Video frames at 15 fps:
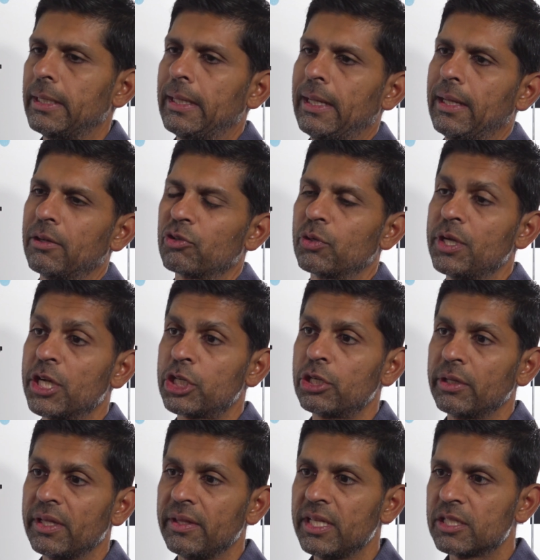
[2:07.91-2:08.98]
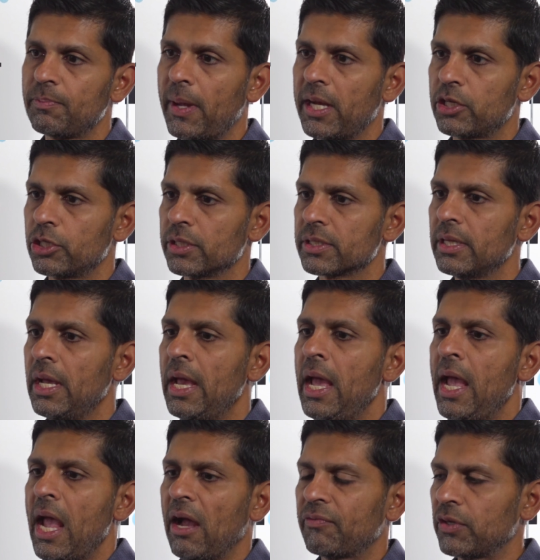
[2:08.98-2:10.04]
and traditionally these patients
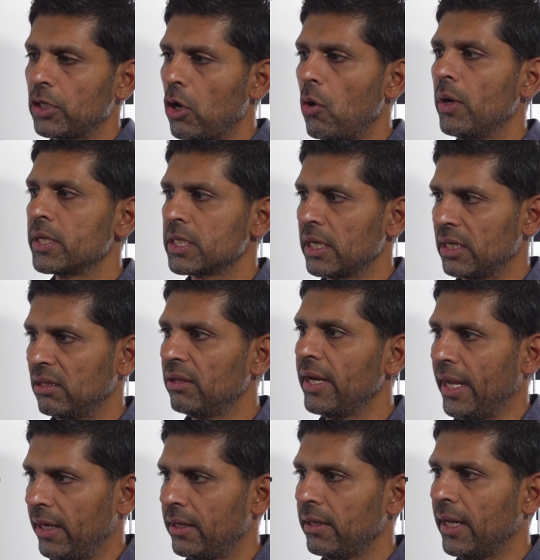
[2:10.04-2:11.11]
have to go into clinic